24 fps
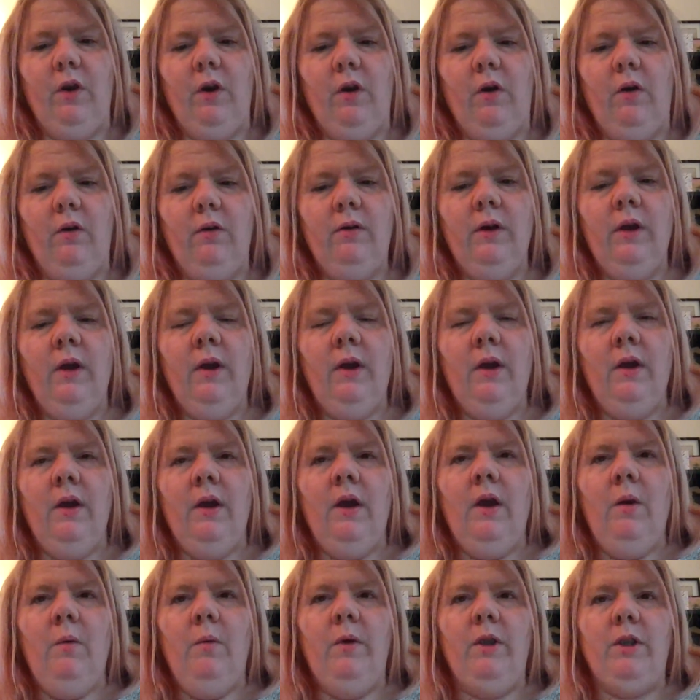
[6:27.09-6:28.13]
got,
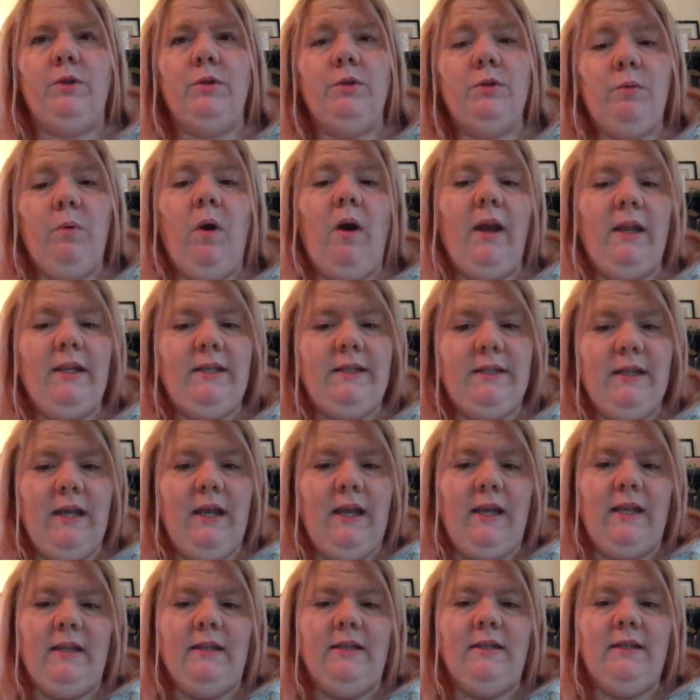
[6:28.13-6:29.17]
which was what I
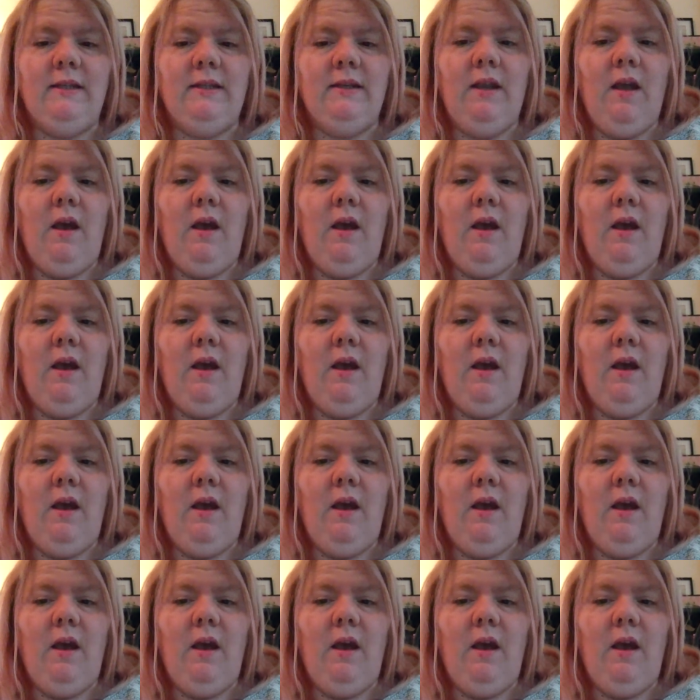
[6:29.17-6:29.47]
did.